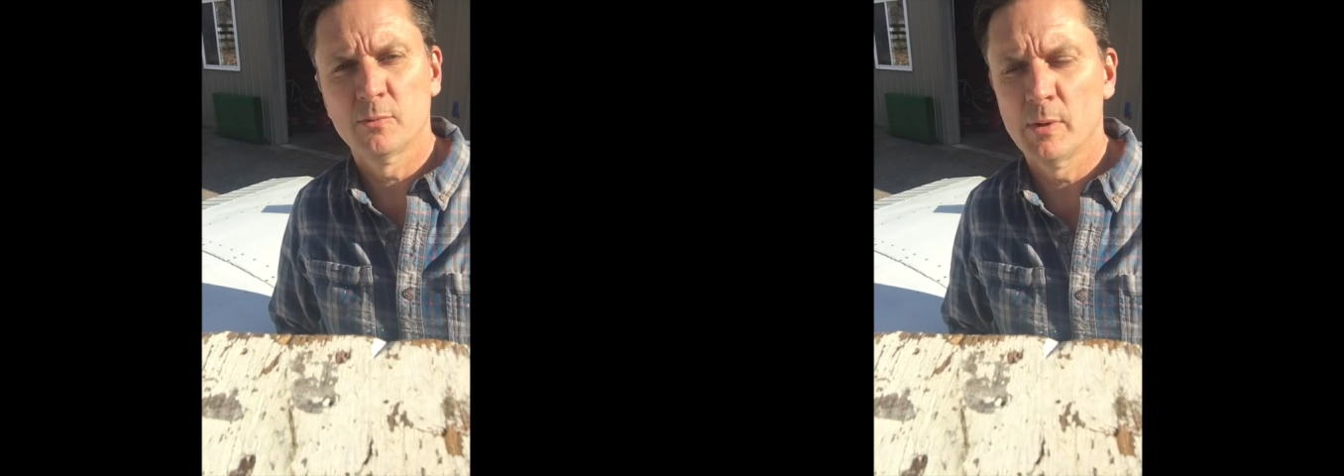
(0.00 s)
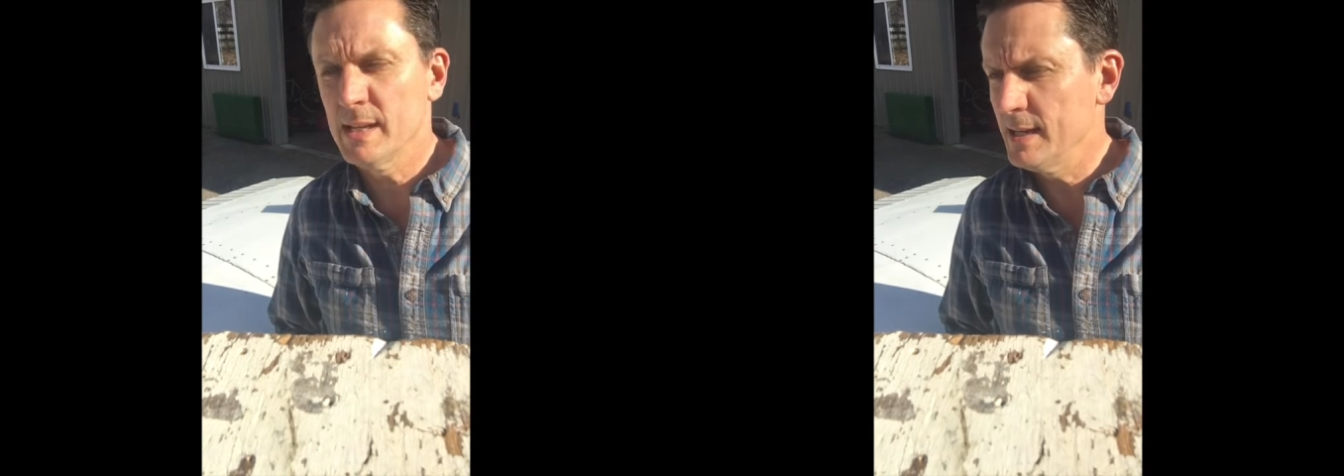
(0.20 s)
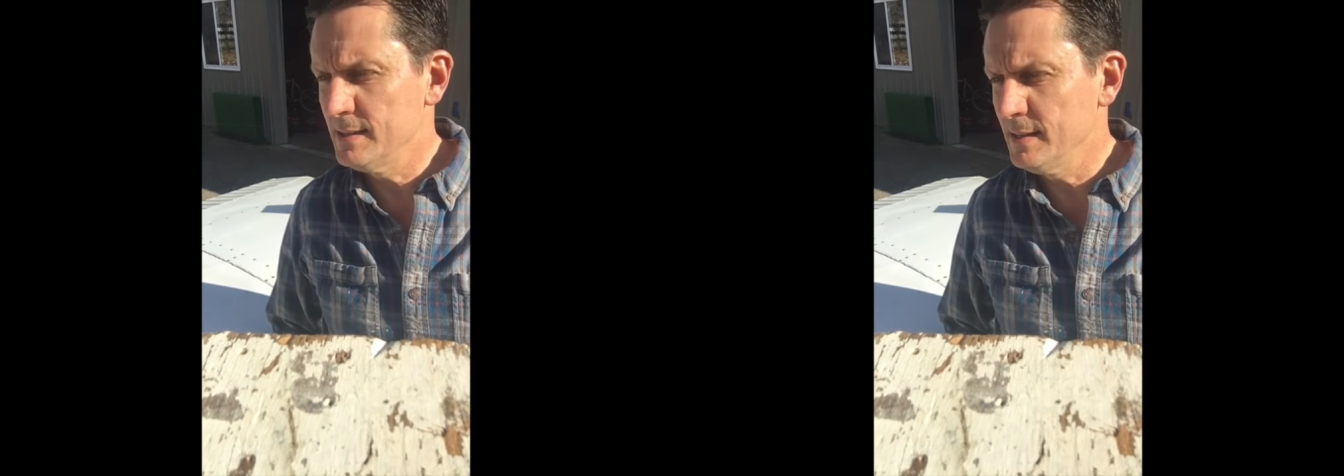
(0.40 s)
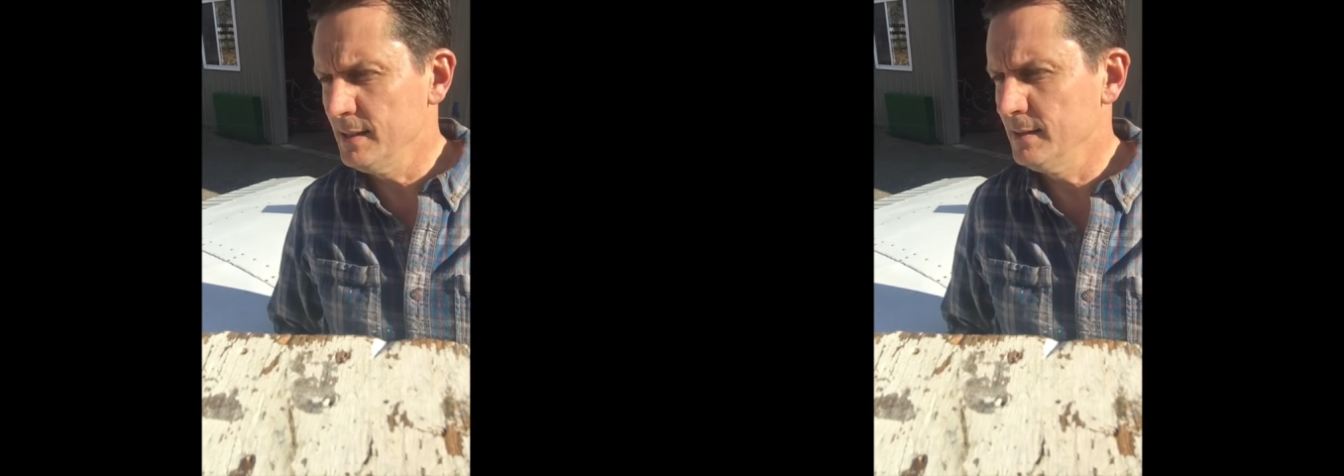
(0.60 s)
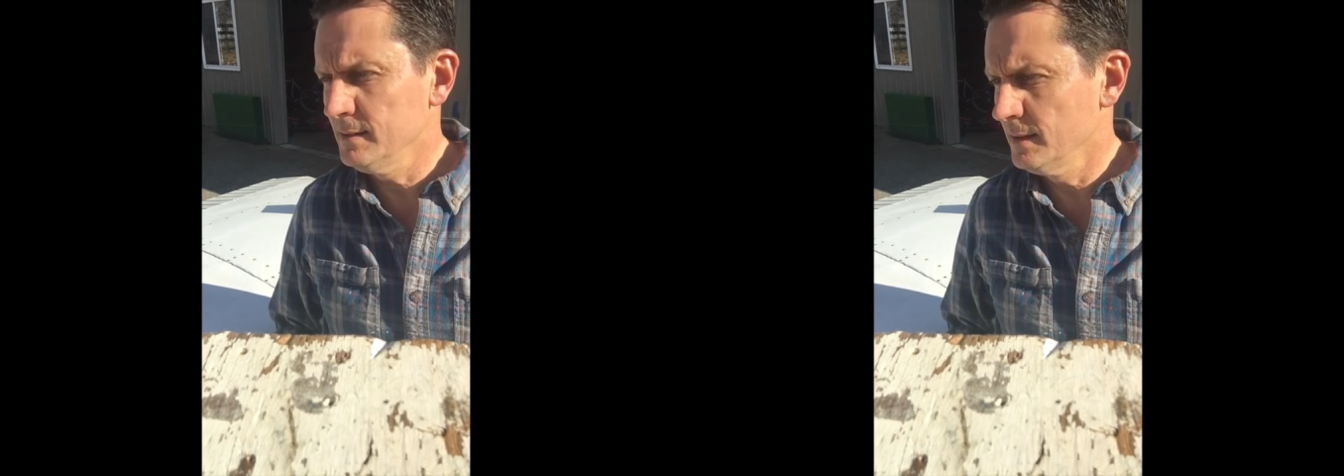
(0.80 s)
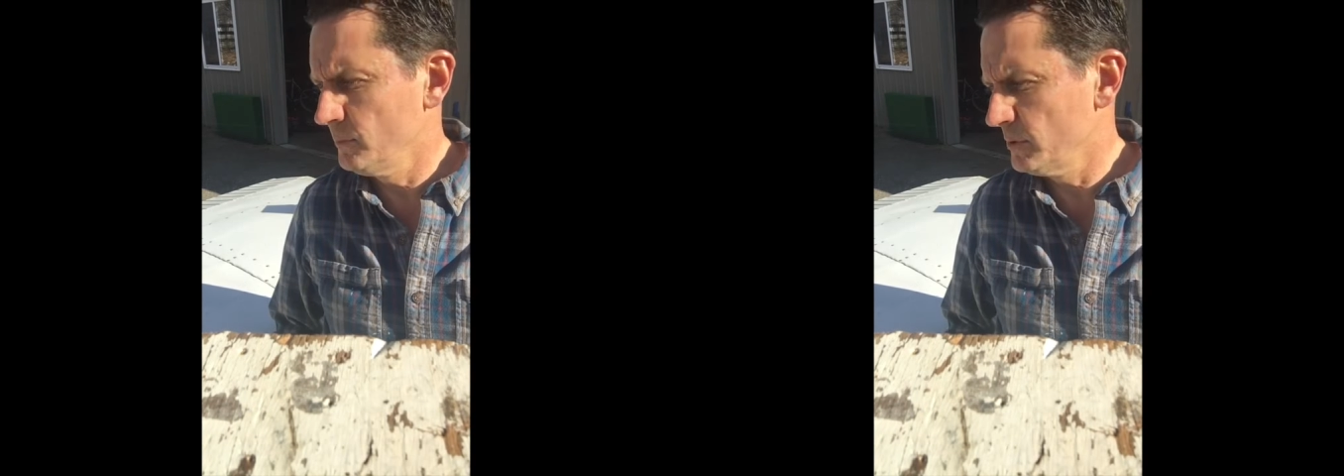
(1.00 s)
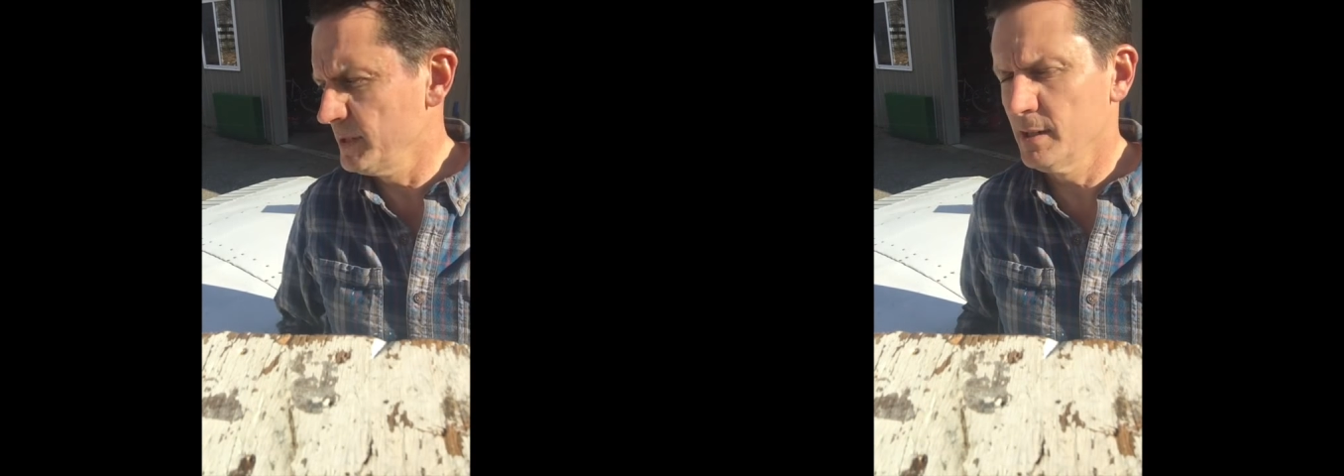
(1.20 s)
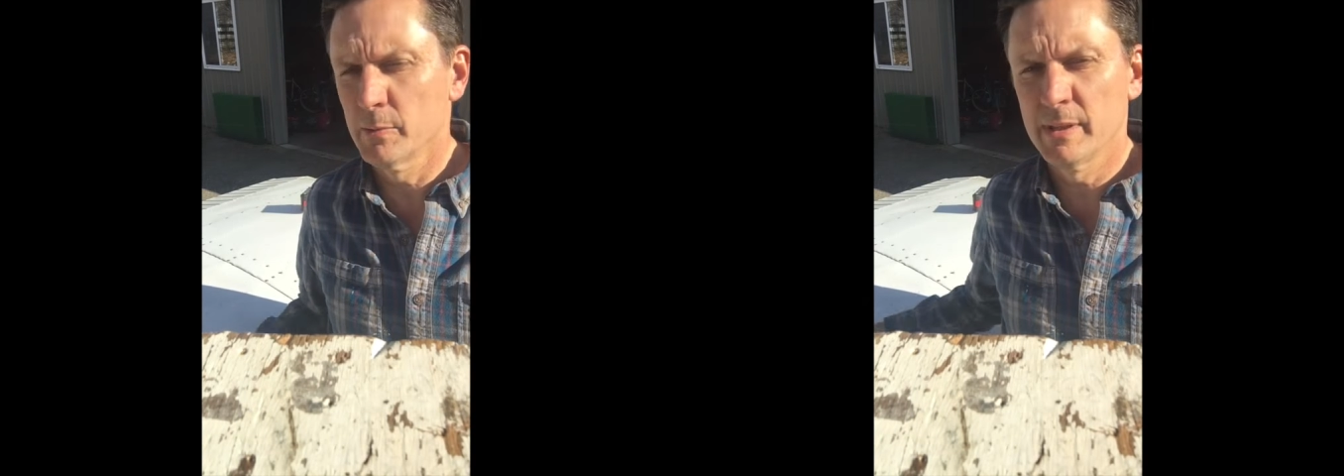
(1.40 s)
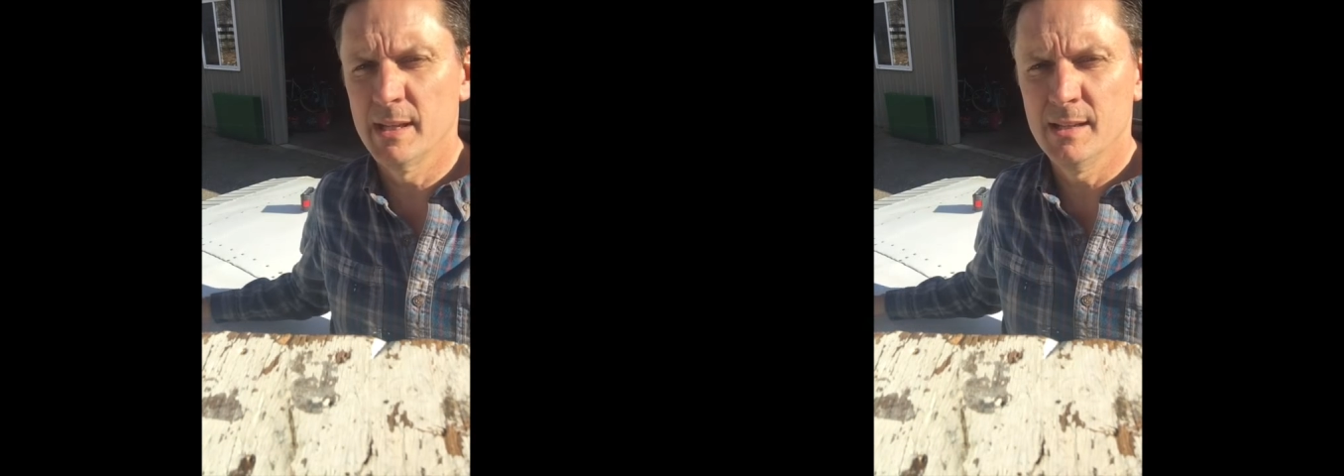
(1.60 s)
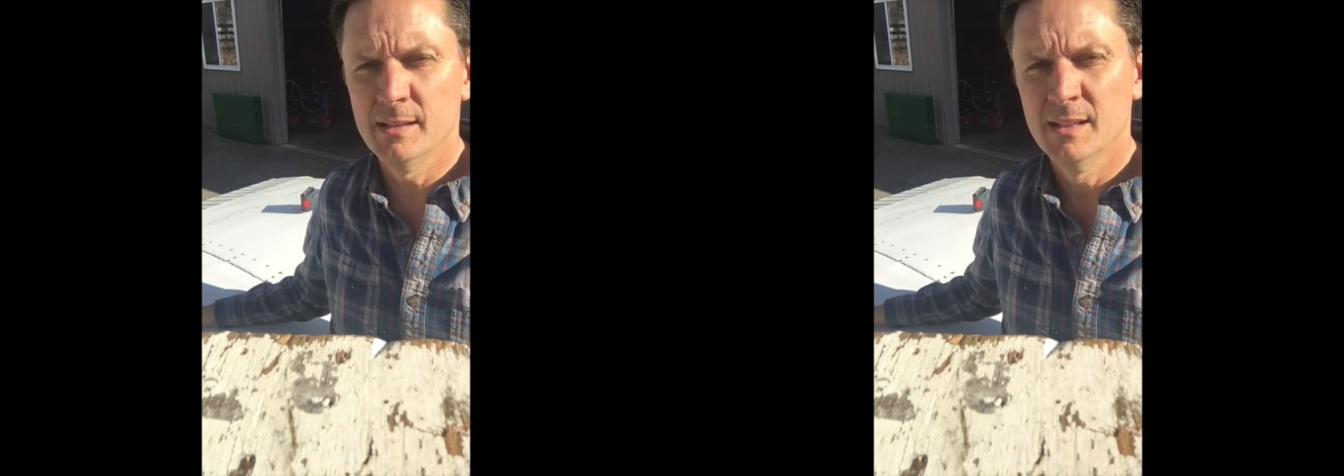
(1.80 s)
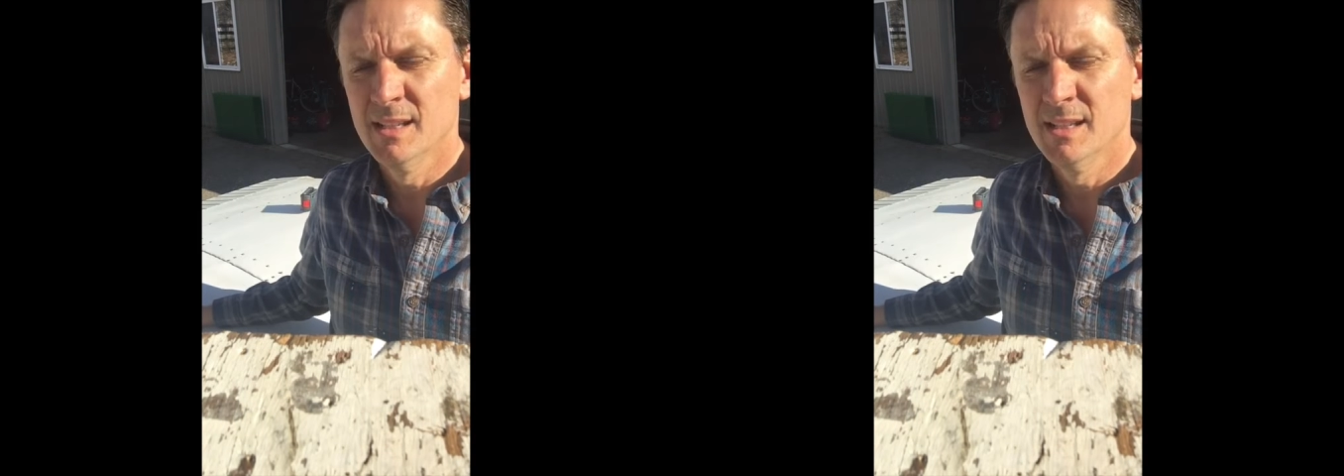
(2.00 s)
2018, and we're here with a